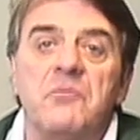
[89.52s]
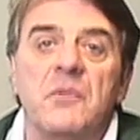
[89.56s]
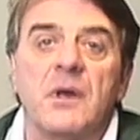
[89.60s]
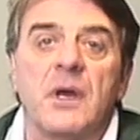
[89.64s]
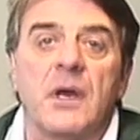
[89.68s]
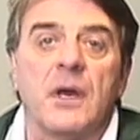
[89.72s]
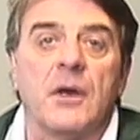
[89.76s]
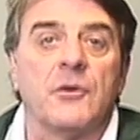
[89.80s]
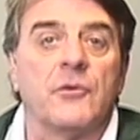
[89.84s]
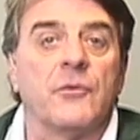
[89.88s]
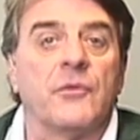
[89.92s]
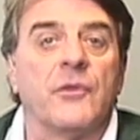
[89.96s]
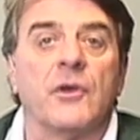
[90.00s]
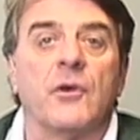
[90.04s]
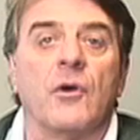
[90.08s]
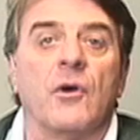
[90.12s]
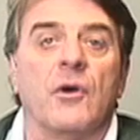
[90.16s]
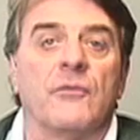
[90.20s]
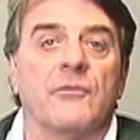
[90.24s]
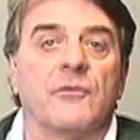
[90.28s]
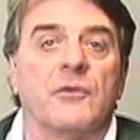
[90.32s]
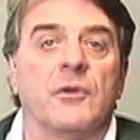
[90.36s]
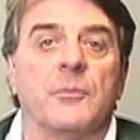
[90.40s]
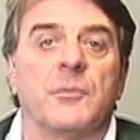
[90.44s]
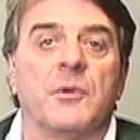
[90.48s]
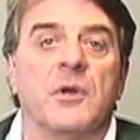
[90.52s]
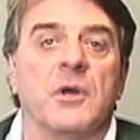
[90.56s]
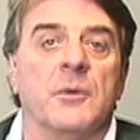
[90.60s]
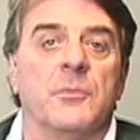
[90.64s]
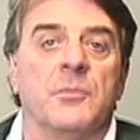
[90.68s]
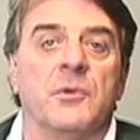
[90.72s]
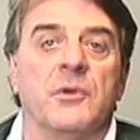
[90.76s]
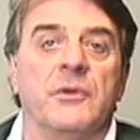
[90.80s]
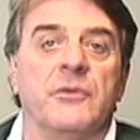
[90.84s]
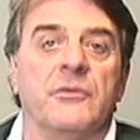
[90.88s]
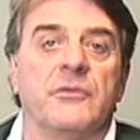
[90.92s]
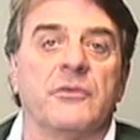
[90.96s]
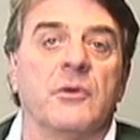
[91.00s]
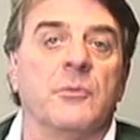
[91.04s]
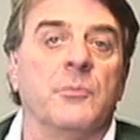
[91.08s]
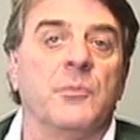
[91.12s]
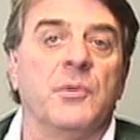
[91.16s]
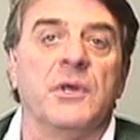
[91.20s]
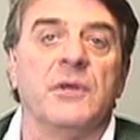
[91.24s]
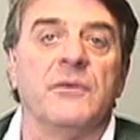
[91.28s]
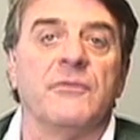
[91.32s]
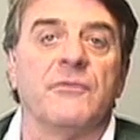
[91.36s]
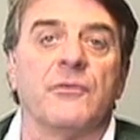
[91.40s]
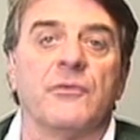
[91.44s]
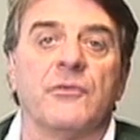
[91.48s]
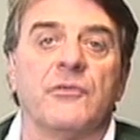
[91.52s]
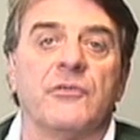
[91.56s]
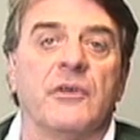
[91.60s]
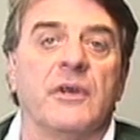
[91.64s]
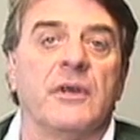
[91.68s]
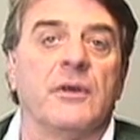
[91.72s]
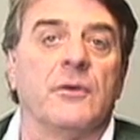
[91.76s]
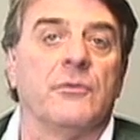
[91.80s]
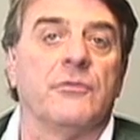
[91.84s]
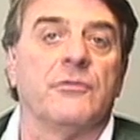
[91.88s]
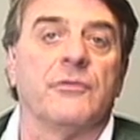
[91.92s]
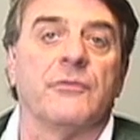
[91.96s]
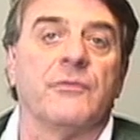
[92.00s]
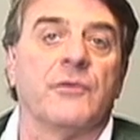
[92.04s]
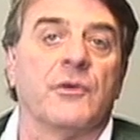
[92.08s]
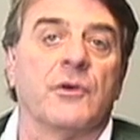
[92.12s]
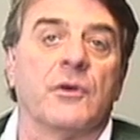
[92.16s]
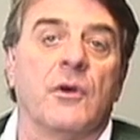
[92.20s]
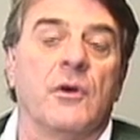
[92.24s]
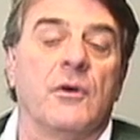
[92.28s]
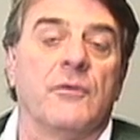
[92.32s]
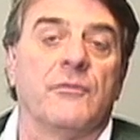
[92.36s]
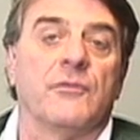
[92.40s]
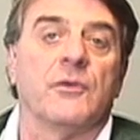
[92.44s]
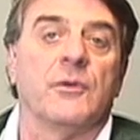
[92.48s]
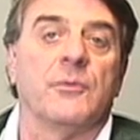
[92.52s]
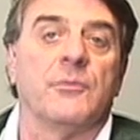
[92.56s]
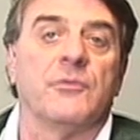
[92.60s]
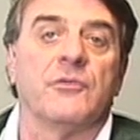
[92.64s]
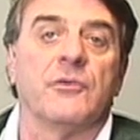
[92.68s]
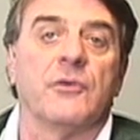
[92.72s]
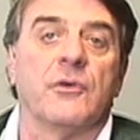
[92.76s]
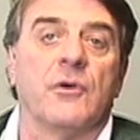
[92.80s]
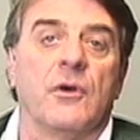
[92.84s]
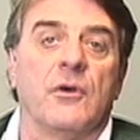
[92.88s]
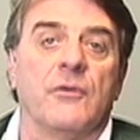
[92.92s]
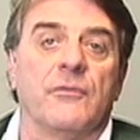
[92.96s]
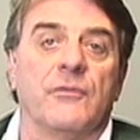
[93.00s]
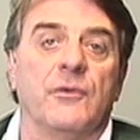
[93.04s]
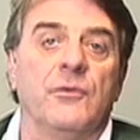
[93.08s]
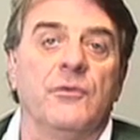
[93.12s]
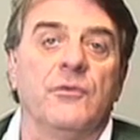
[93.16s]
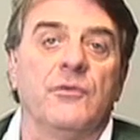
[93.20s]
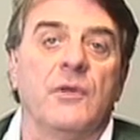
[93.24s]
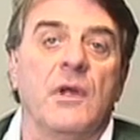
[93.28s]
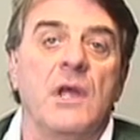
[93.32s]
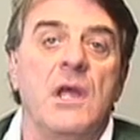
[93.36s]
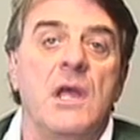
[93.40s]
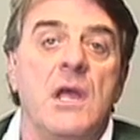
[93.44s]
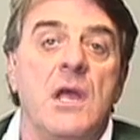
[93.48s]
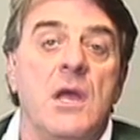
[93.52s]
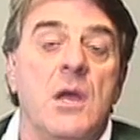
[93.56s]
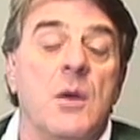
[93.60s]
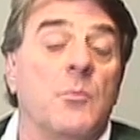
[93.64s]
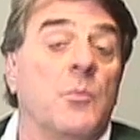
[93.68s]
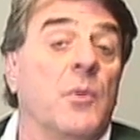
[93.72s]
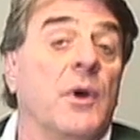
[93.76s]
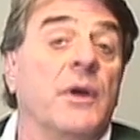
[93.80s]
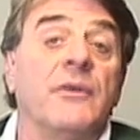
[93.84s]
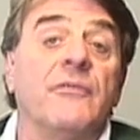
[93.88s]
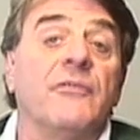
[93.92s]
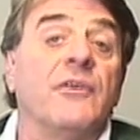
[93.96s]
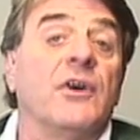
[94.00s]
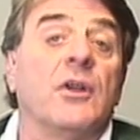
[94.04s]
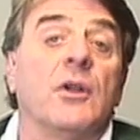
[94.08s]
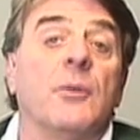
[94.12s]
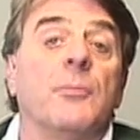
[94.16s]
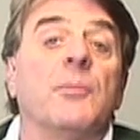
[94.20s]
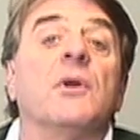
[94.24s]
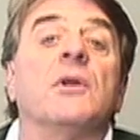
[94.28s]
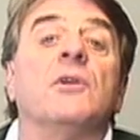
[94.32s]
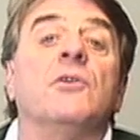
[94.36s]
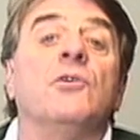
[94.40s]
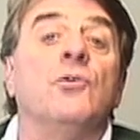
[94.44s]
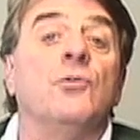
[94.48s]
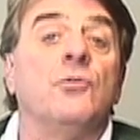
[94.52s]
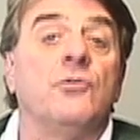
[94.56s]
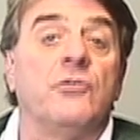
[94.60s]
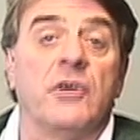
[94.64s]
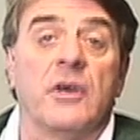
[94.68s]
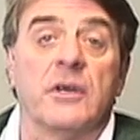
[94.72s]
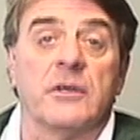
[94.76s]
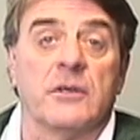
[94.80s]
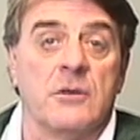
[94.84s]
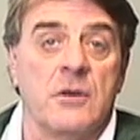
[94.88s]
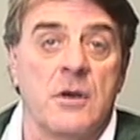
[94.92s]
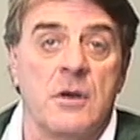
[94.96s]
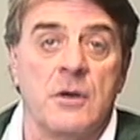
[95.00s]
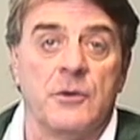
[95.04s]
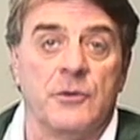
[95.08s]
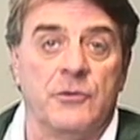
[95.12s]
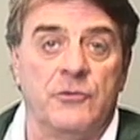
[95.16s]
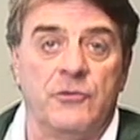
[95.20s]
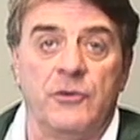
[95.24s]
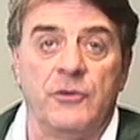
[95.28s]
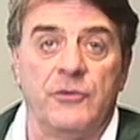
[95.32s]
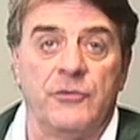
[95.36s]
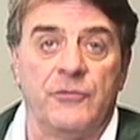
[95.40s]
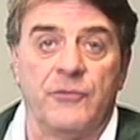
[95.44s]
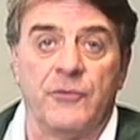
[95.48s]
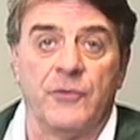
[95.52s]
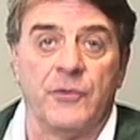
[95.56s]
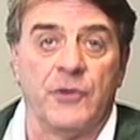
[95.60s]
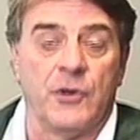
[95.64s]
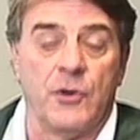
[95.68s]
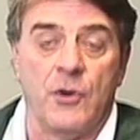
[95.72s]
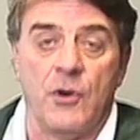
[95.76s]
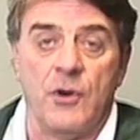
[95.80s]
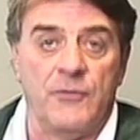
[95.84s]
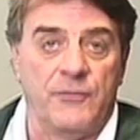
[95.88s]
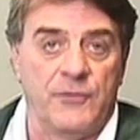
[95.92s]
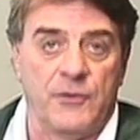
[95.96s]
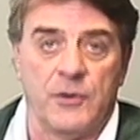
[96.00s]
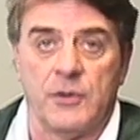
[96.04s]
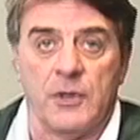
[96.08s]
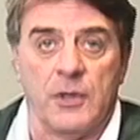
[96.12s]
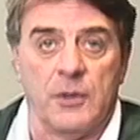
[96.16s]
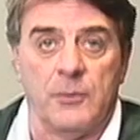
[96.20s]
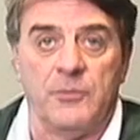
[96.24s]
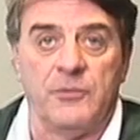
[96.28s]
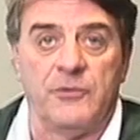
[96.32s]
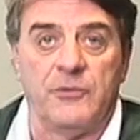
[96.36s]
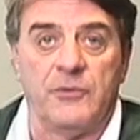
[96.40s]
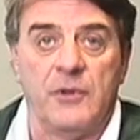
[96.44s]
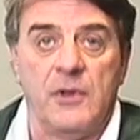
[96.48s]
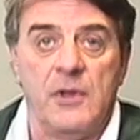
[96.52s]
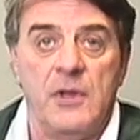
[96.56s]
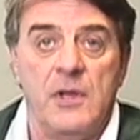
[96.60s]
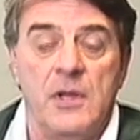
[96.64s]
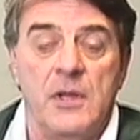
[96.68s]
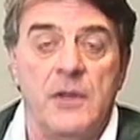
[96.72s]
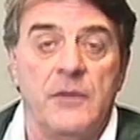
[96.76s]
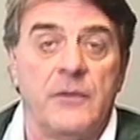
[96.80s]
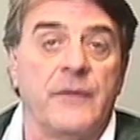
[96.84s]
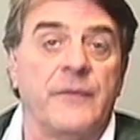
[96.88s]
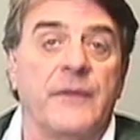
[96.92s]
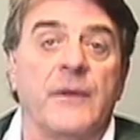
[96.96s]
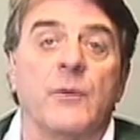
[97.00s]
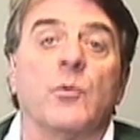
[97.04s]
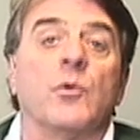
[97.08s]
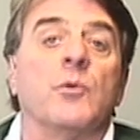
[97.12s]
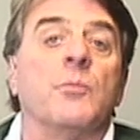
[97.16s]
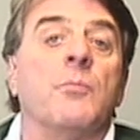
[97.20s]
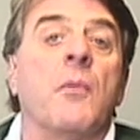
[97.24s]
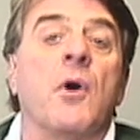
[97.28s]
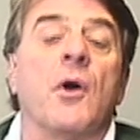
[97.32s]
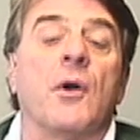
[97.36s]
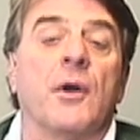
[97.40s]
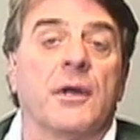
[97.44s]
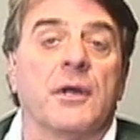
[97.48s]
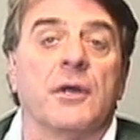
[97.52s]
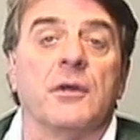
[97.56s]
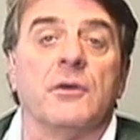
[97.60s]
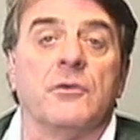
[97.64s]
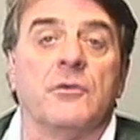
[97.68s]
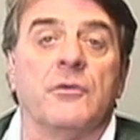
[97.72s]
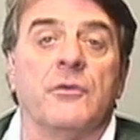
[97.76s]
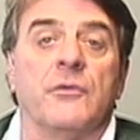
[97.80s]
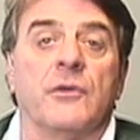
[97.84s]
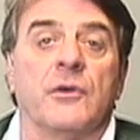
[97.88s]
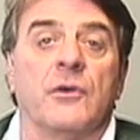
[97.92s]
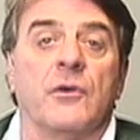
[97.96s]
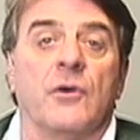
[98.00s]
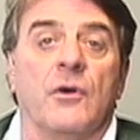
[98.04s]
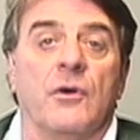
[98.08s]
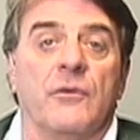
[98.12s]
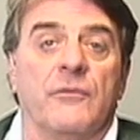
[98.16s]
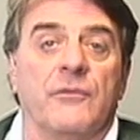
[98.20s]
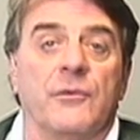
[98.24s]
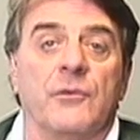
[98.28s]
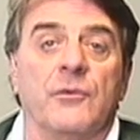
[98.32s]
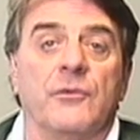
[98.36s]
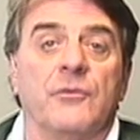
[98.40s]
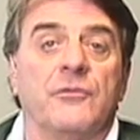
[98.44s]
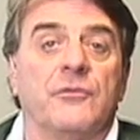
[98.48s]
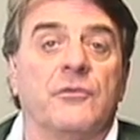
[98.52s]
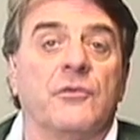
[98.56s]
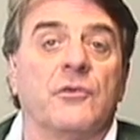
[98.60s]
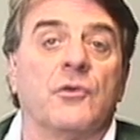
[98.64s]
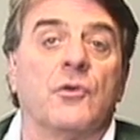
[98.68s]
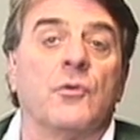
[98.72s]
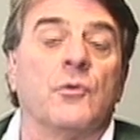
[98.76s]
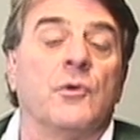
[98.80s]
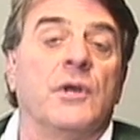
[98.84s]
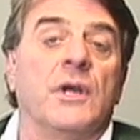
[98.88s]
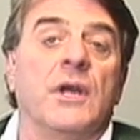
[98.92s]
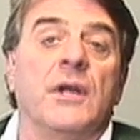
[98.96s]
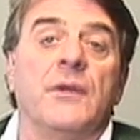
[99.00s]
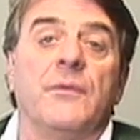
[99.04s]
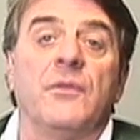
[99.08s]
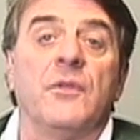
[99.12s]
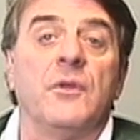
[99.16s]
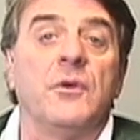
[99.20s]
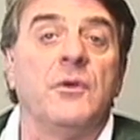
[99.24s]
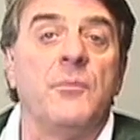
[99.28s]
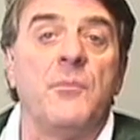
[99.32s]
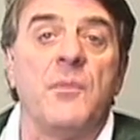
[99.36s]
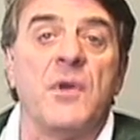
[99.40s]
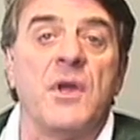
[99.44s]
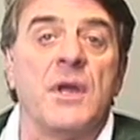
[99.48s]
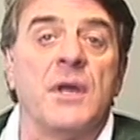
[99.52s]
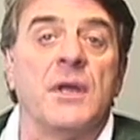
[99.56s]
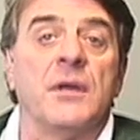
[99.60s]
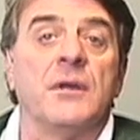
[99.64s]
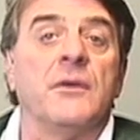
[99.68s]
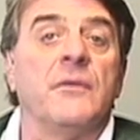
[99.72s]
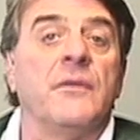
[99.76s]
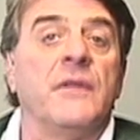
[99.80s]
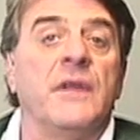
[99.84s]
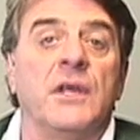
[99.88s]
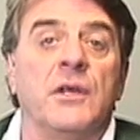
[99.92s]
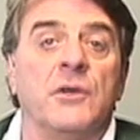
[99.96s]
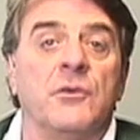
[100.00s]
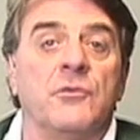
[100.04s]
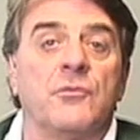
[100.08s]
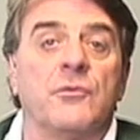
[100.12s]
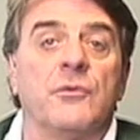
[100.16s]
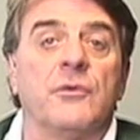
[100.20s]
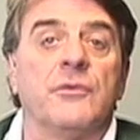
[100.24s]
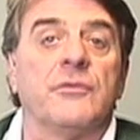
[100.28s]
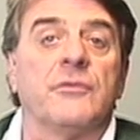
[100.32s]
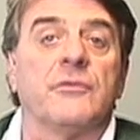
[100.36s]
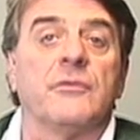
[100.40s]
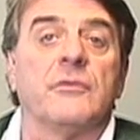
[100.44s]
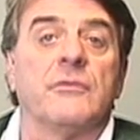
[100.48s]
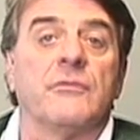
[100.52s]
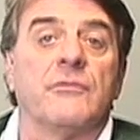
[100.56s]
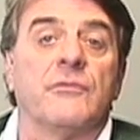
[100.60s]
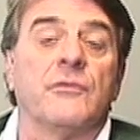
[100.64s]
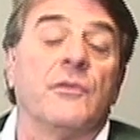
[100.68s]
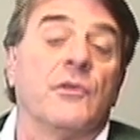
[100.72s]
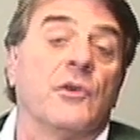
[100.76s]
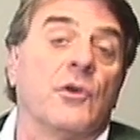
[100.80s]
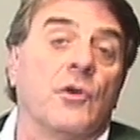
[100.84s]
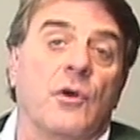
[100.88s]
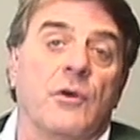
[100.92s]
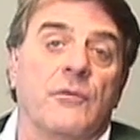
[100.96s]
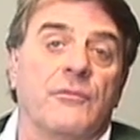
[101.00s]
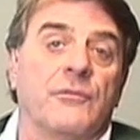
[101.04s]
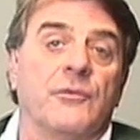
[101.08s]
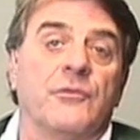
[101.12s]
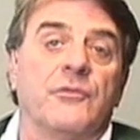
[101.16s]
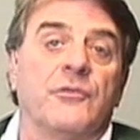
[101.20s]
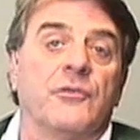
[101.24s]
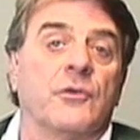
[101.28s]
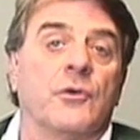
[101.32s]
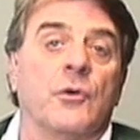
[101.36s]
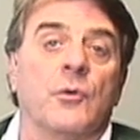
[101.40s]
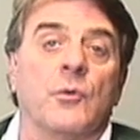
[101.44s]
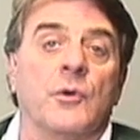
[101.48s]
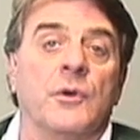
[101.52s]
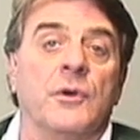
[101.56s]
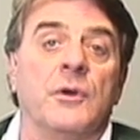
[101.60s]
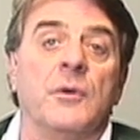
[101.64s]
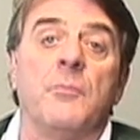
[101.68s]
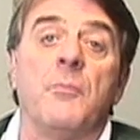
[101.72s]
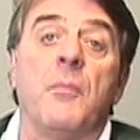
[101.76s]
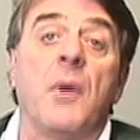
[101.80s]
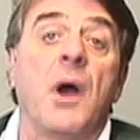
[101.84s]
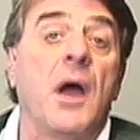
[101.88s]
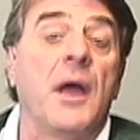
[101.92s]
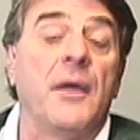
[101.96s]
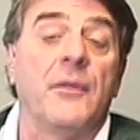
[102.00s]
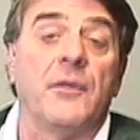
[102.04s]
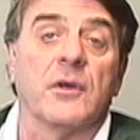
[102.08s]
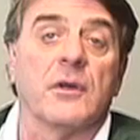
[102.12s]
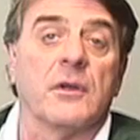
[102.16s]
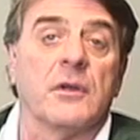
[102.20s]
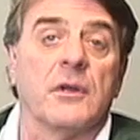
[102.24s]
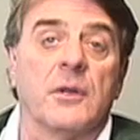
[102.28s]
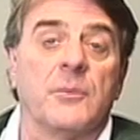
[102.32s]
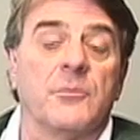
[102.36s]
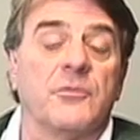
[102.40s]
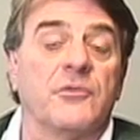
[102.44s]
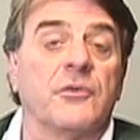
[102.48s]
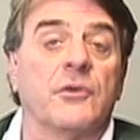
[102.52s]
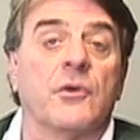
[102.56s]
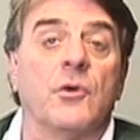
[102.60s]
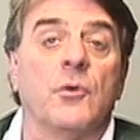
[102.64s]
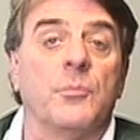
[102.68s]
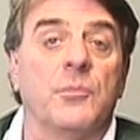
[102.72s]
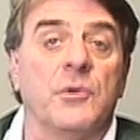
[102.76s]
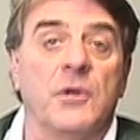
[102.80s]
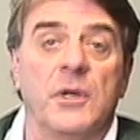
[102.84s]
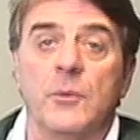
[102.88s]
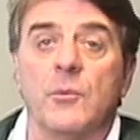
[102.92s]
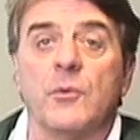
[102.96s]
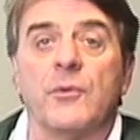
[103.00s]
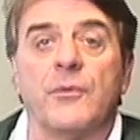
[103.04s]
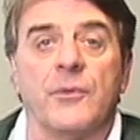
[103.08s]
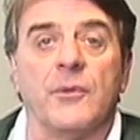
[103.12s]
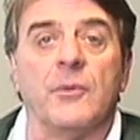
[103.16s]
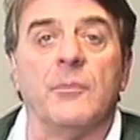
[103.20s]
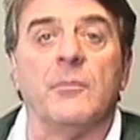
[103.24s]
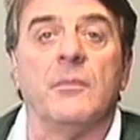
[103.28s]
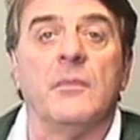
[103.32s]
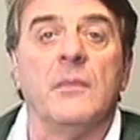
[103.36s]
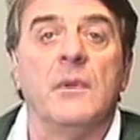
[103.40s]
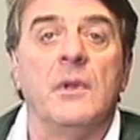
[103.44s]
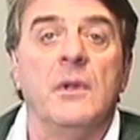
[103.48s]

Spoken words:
How did the golf club companies compete for sales of their golf clubs to golfers? By developing new technologies for the golf clubs that they would market to the golfers to create the demand and the interest for the golfers to go in and buy the clubs to go play with them.